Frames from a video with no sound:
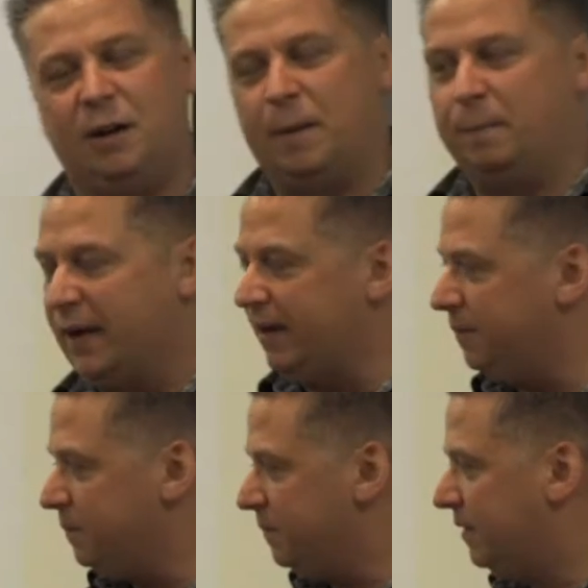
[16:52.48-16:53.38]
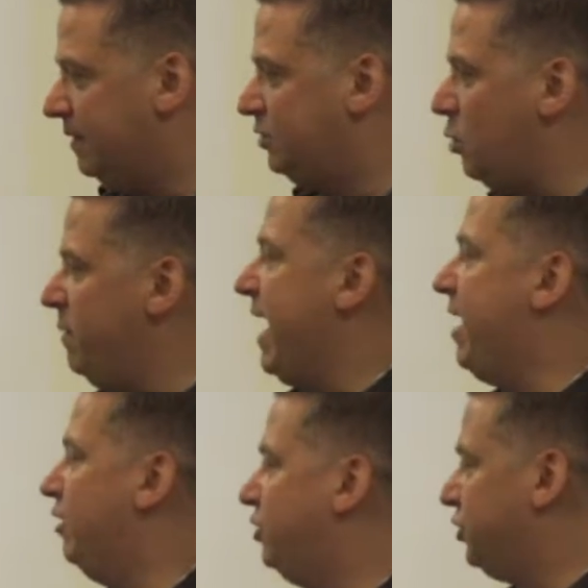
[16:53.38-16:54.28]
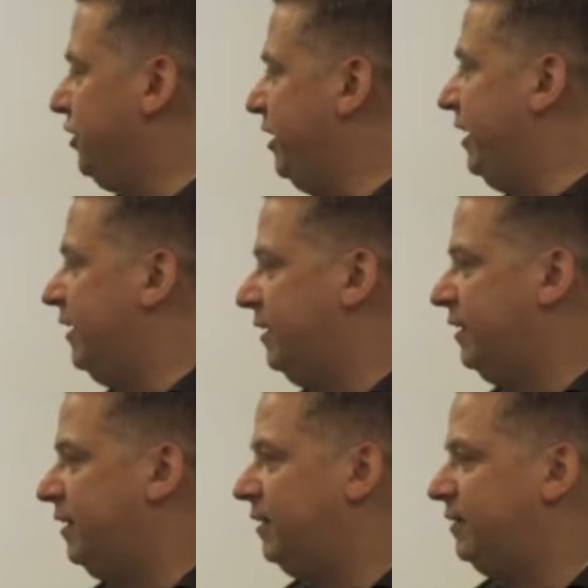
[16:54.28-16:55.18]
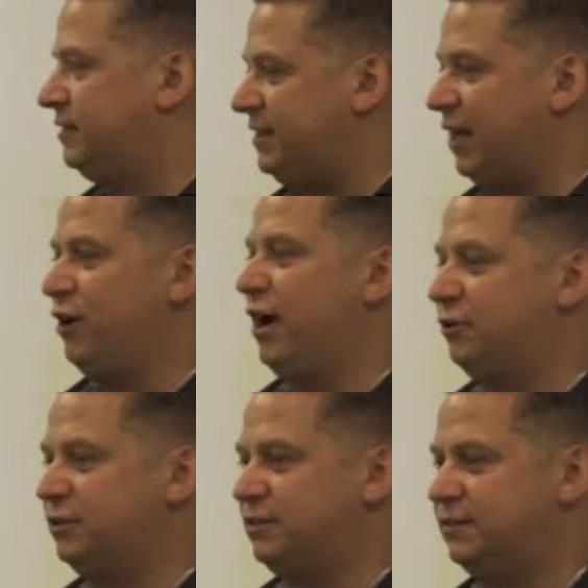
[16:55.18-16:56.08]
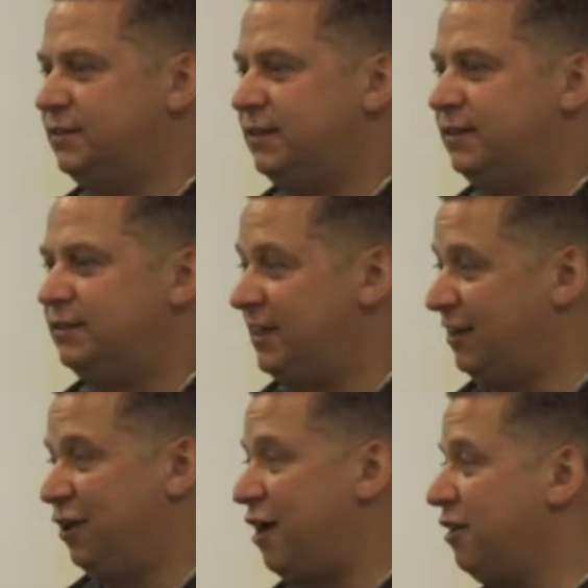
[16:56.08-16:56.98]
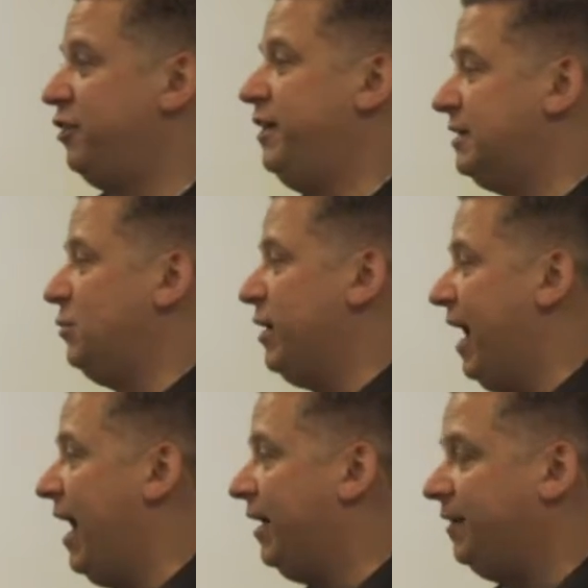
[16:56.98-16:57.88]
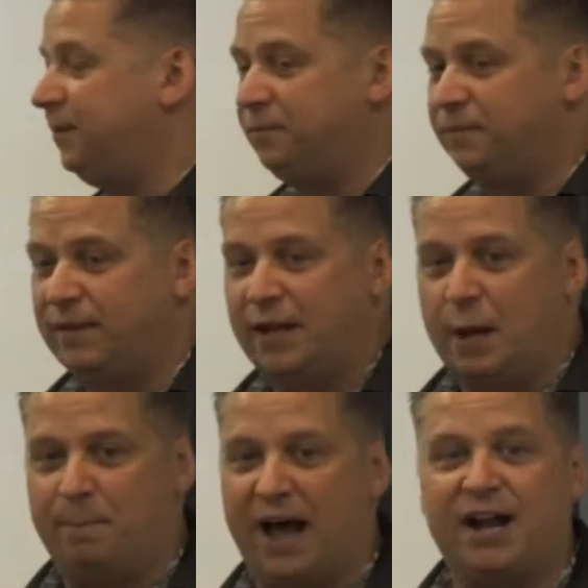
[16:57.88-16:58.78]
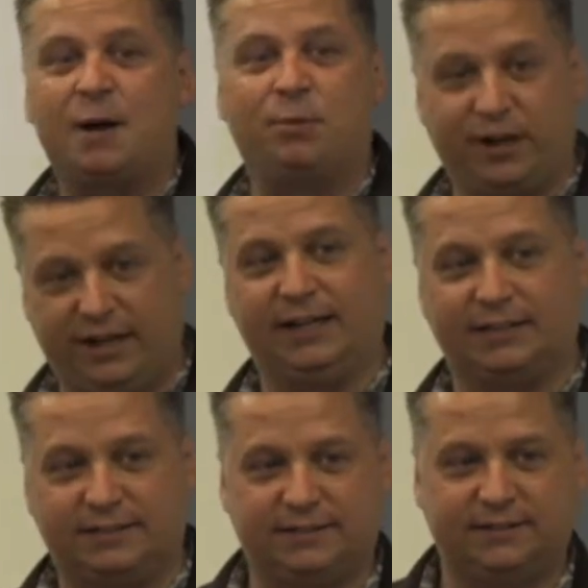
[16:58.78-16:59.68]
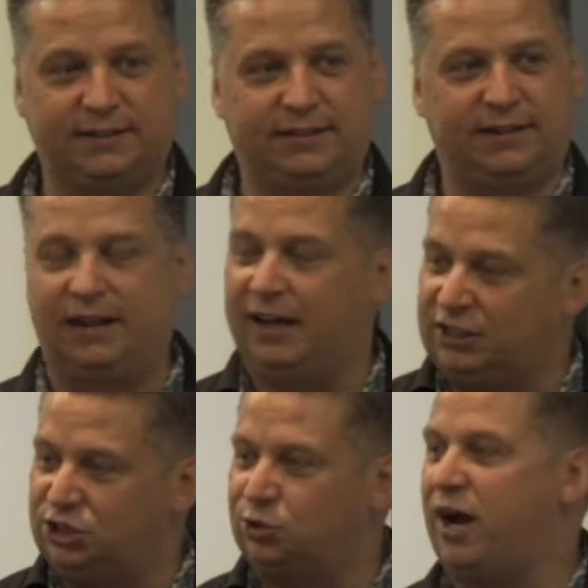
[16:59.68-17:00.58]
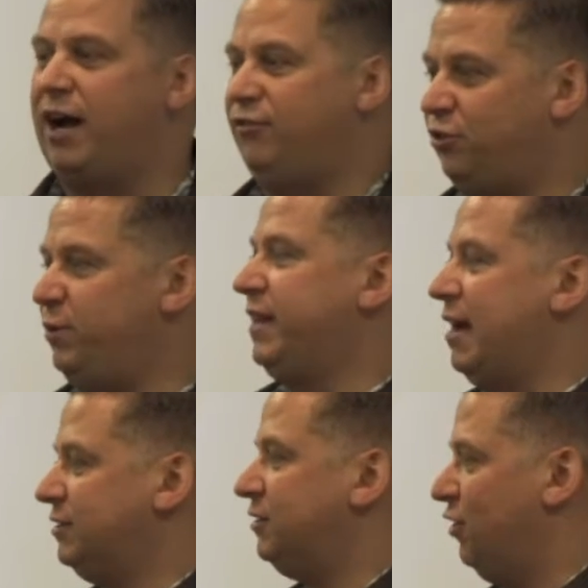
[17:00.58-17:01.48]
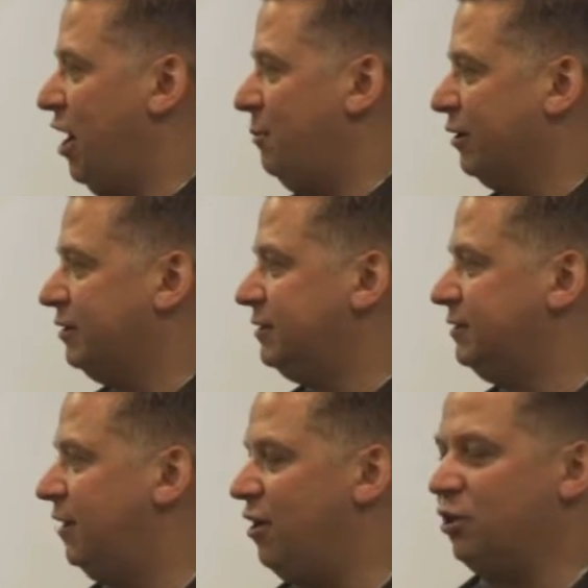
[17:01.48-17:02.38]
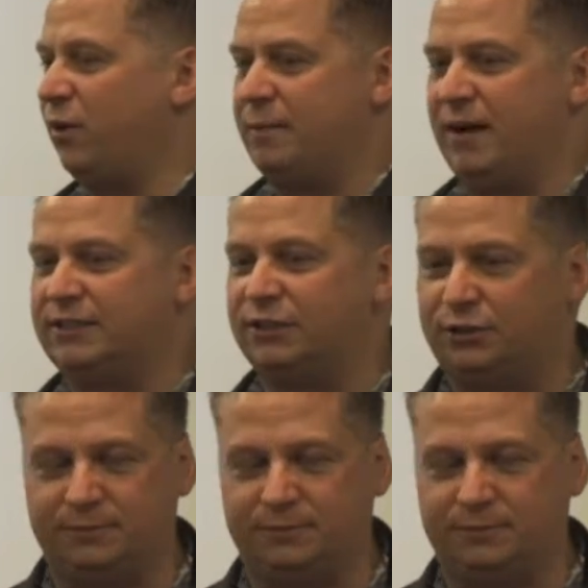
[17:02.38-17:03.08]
But so began our journey to sell our house, sell a lot of things that we had, pack up our kids, and drive 3,000 kilometers all the way to Mexico.